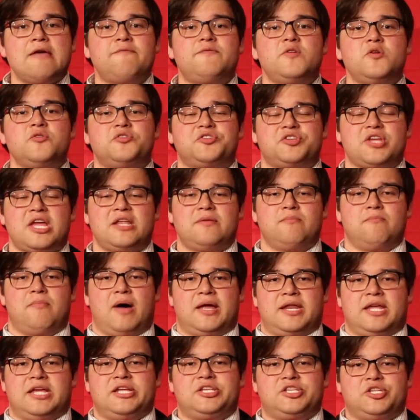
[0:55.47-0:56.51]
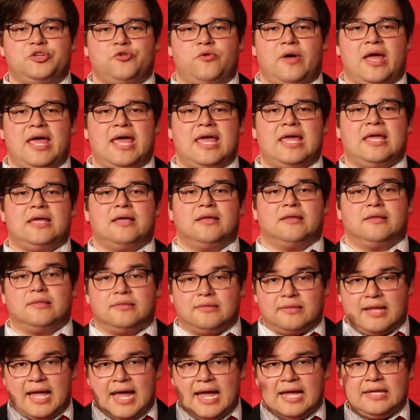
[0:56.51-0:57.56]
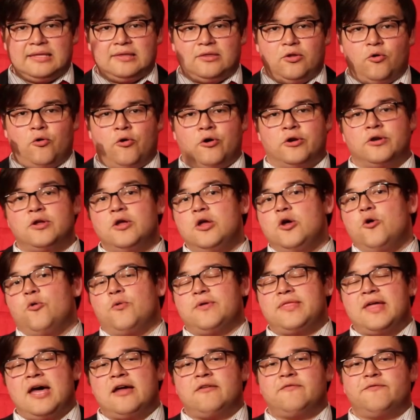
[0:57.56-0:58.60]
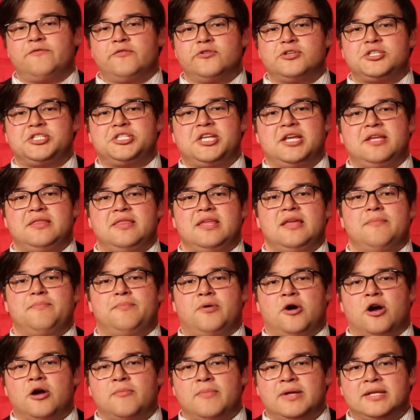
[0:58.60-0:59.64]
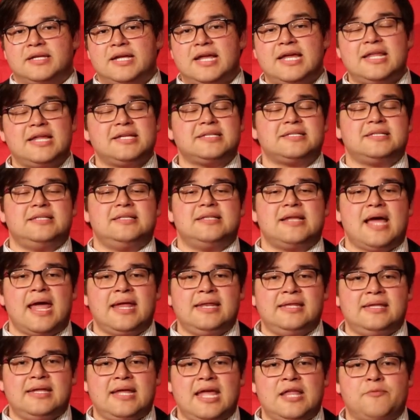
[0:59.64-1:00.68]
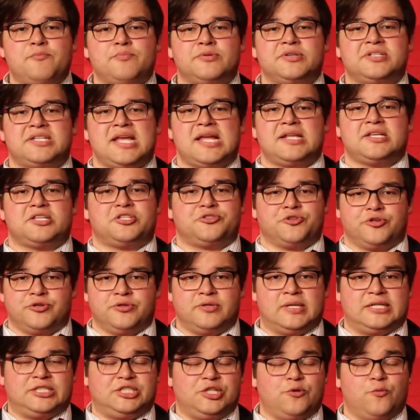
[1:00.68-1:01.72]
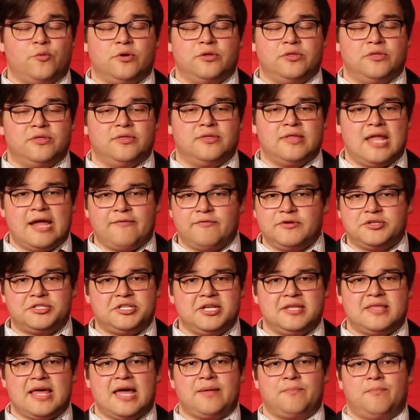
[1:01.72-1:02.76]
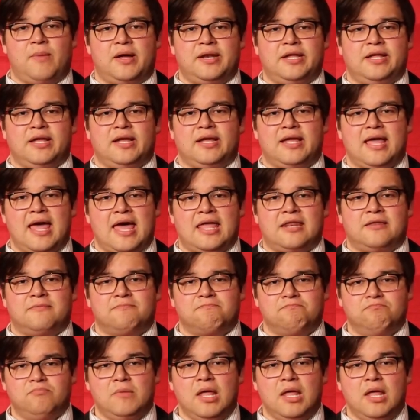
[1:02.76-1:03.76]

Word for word: If you send money to a landlord without first seeing the apartment, it is 98% certain that you will never see that money again.